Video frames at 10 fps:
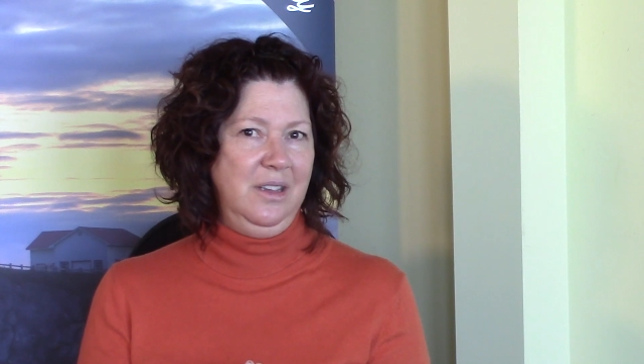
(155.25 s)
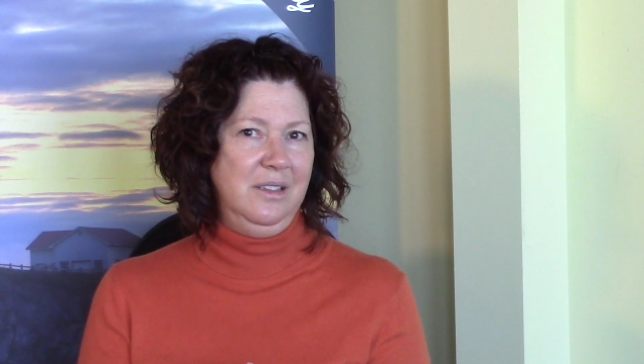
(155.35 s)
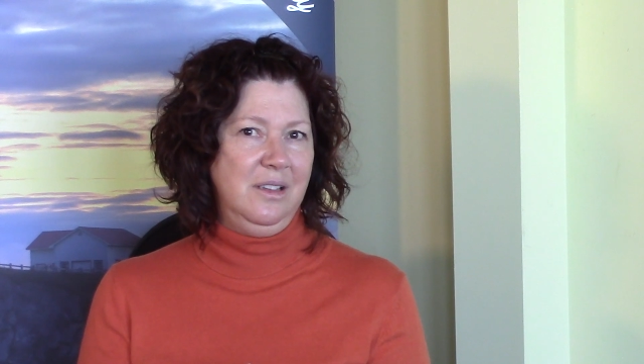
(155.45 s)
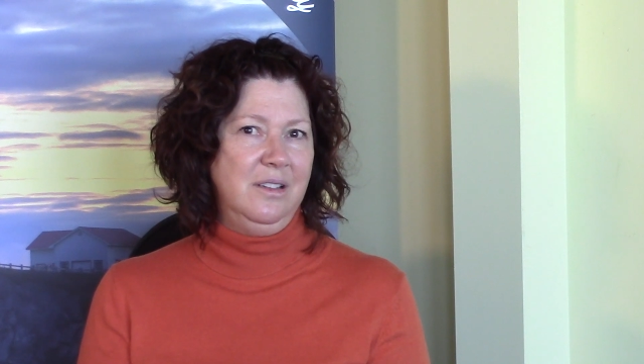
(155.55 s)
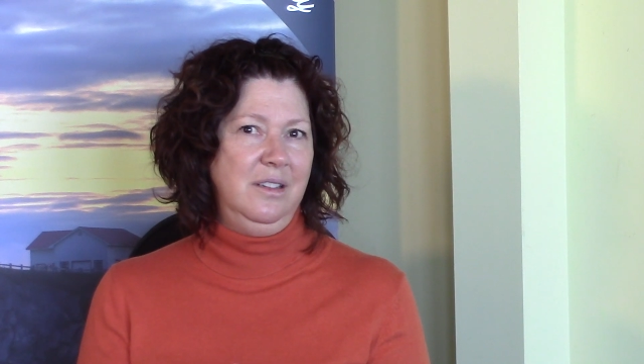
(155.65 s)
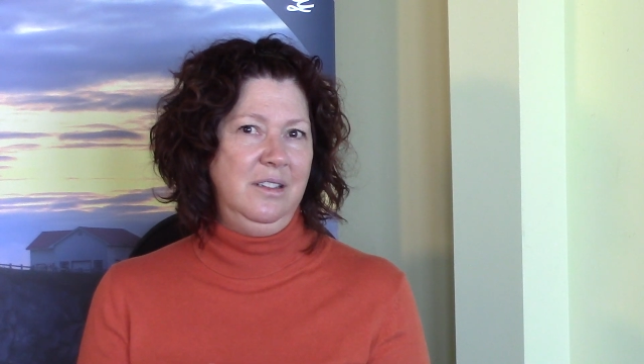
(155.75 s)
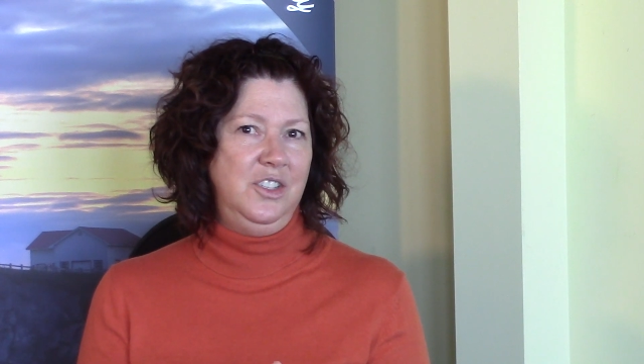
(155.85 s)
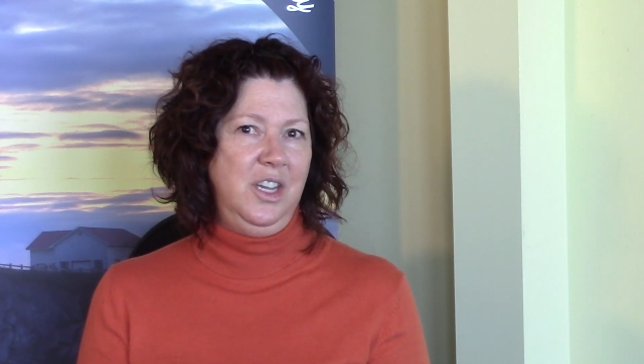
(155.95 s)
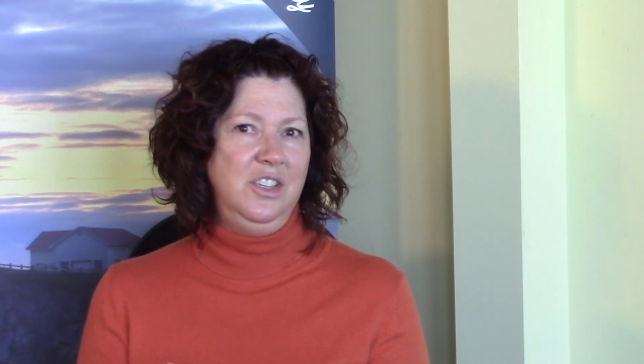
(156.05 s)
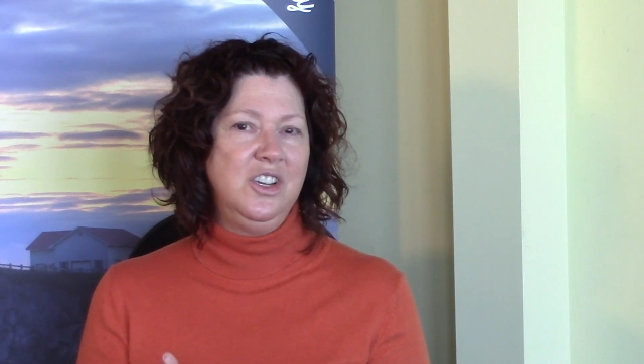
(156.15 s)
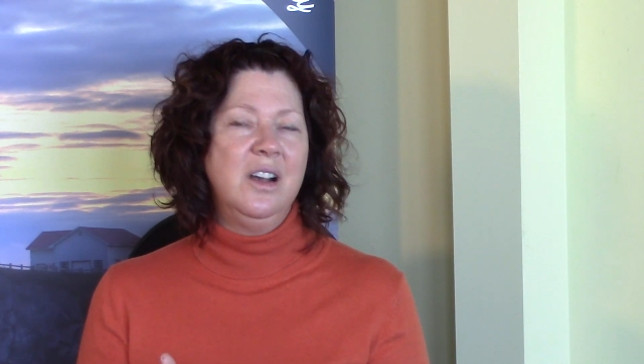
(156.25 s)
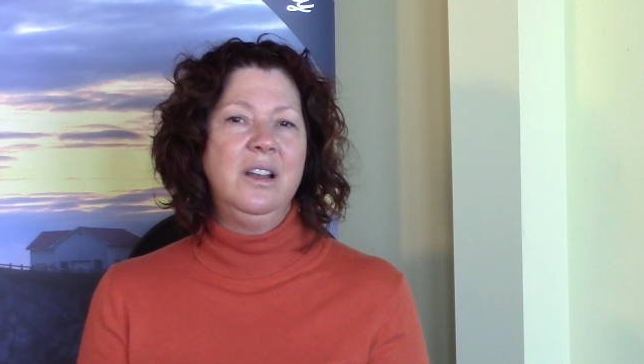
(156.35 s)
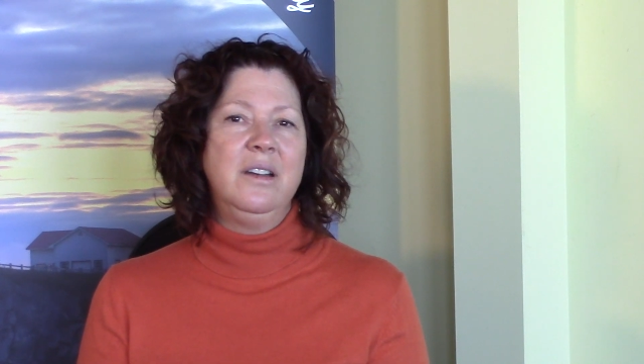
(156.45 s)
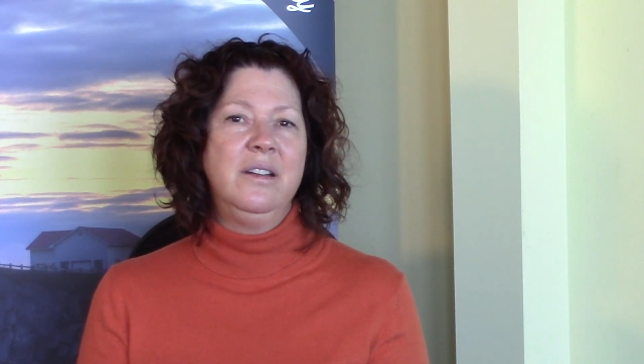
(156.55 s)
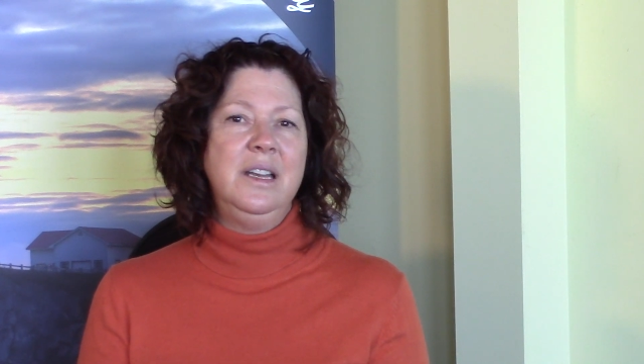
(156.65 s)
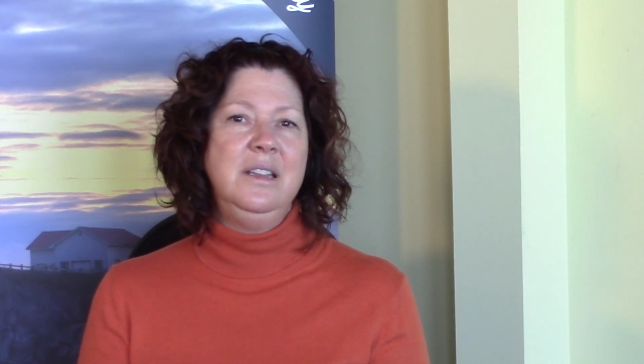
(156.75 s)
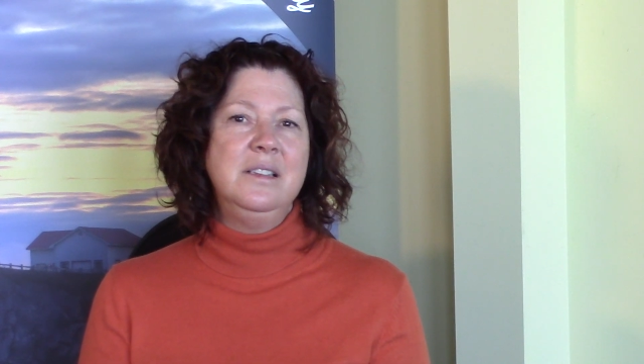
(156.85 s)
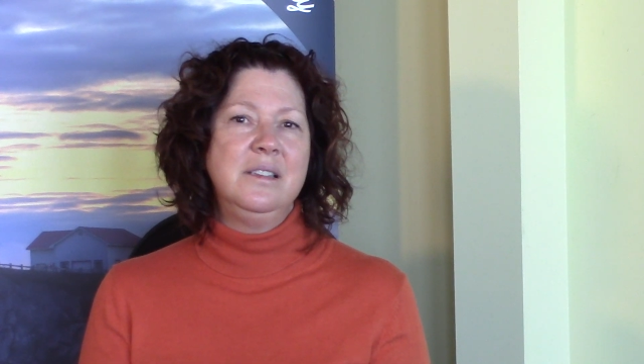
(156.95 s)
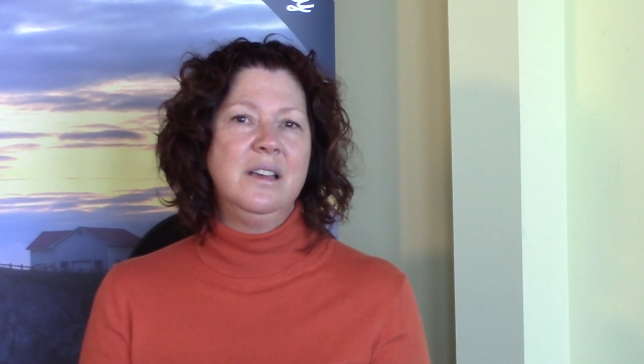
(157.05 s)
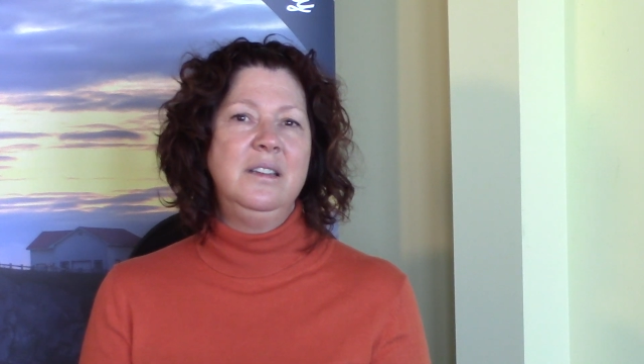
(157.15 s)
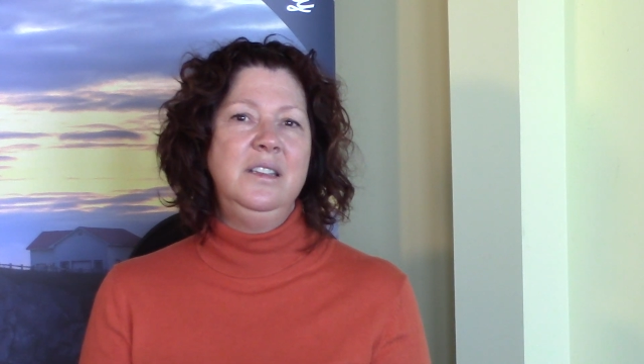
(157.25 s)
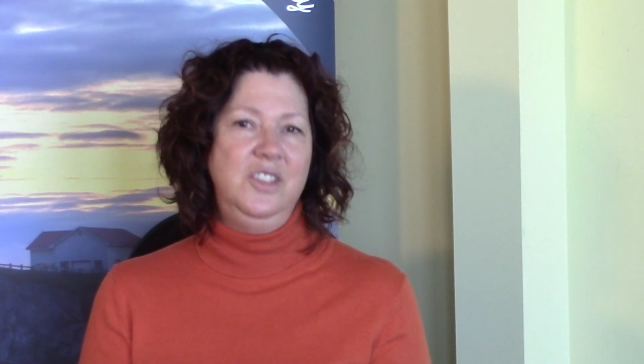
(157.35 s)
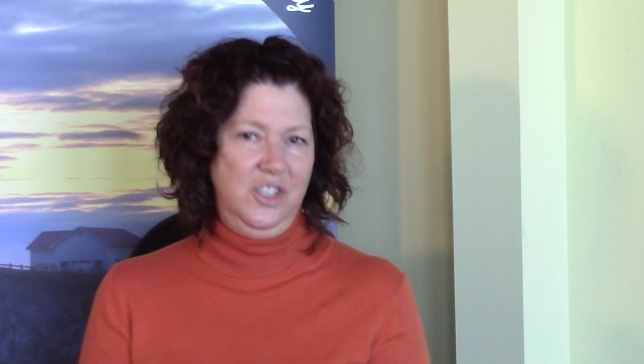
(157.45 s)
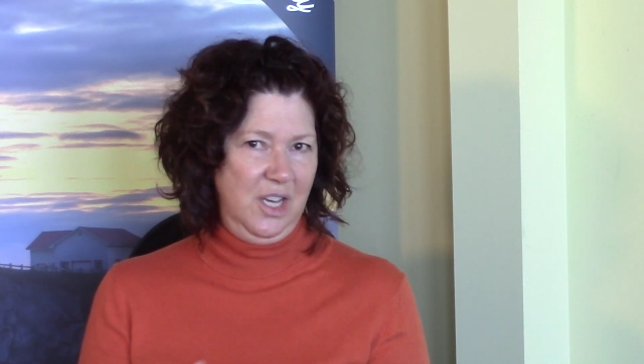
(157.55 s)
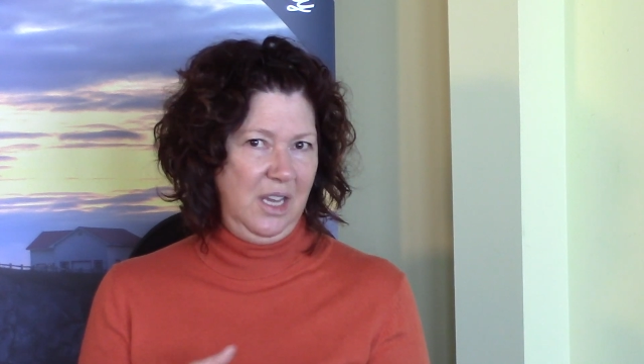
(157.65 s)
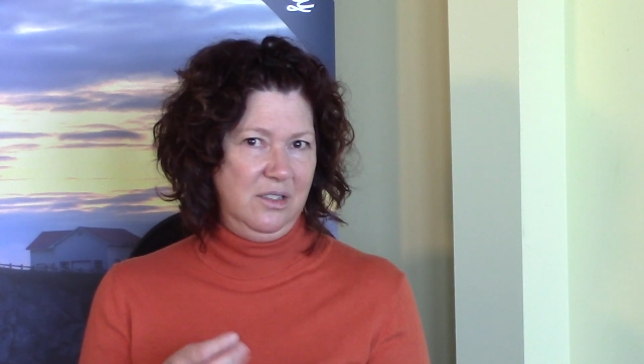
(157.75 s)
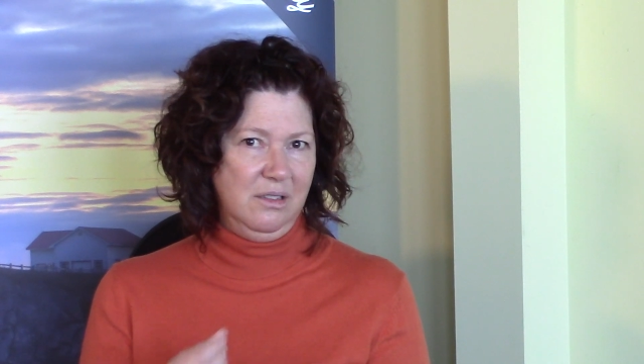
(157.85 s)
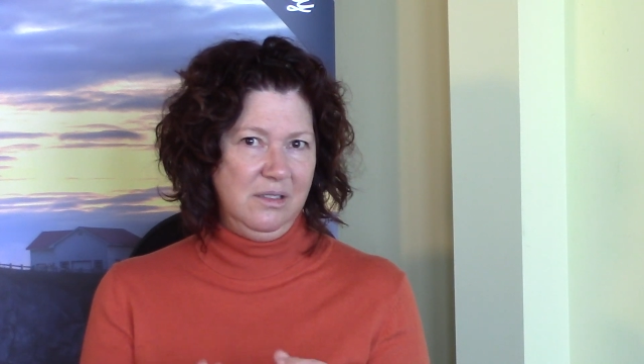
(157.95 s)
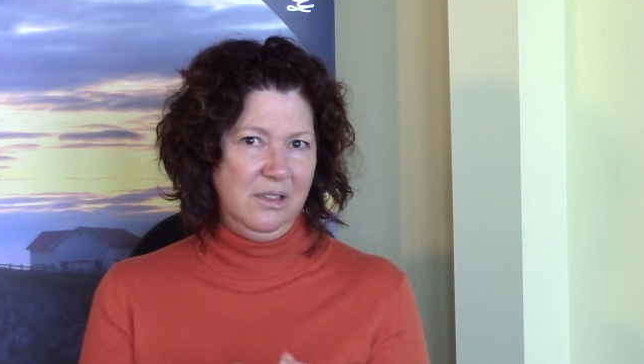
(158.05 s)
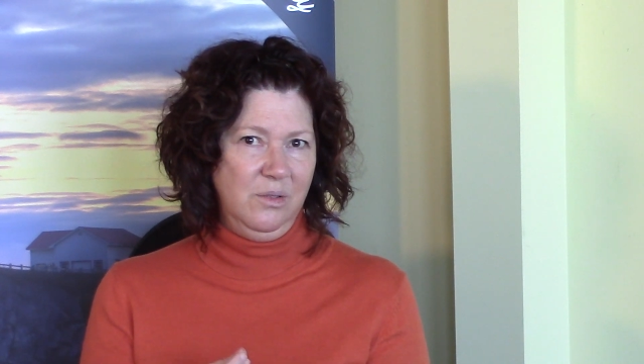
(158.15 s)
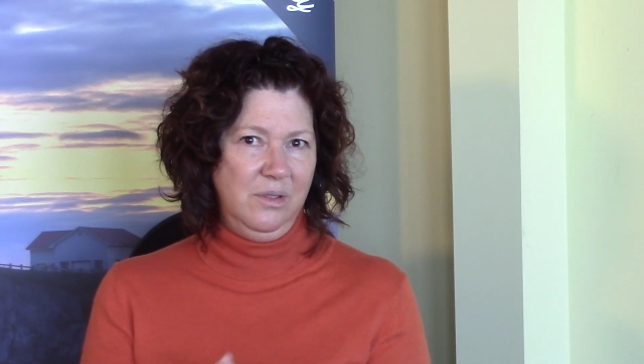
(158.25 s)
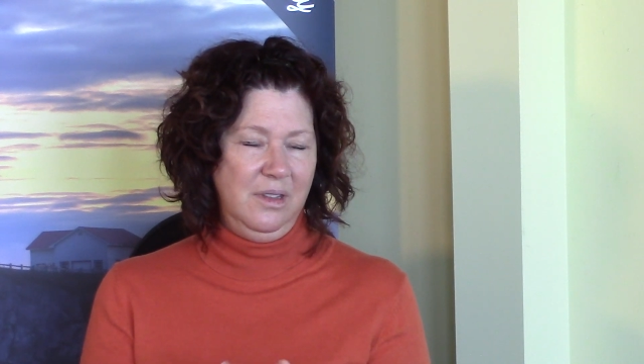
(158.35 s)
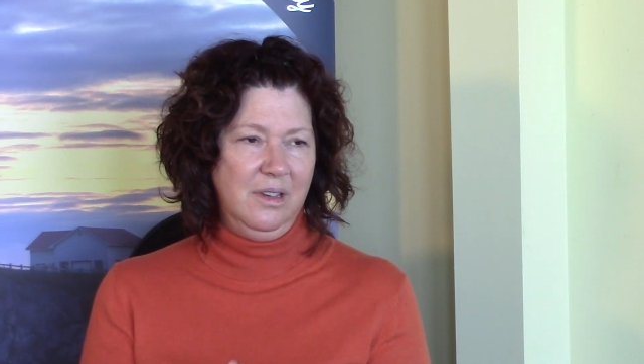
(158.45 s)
It's gonna change color and it's gonna change also